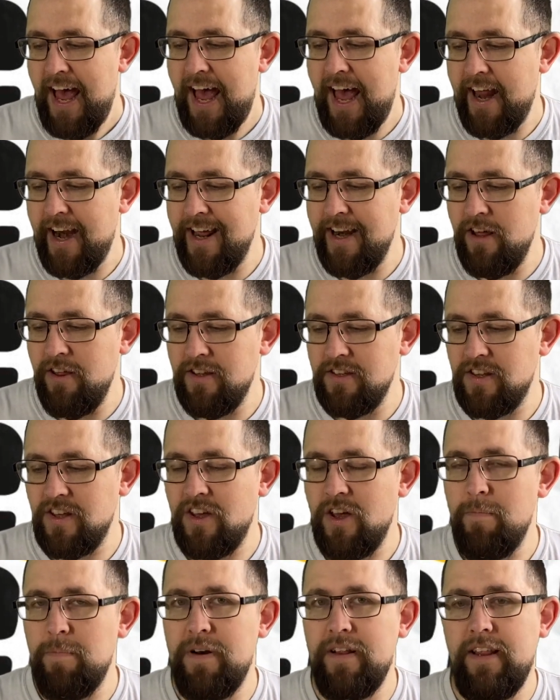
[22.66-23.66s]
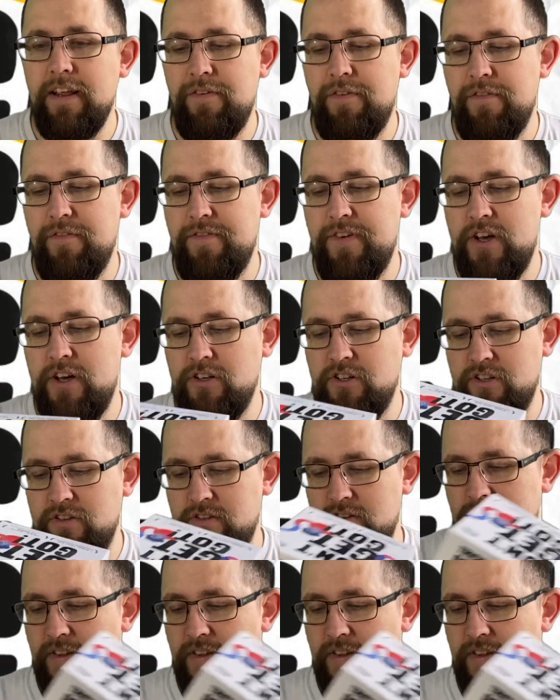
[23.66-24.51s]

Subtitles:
and I know there's a couple of different versions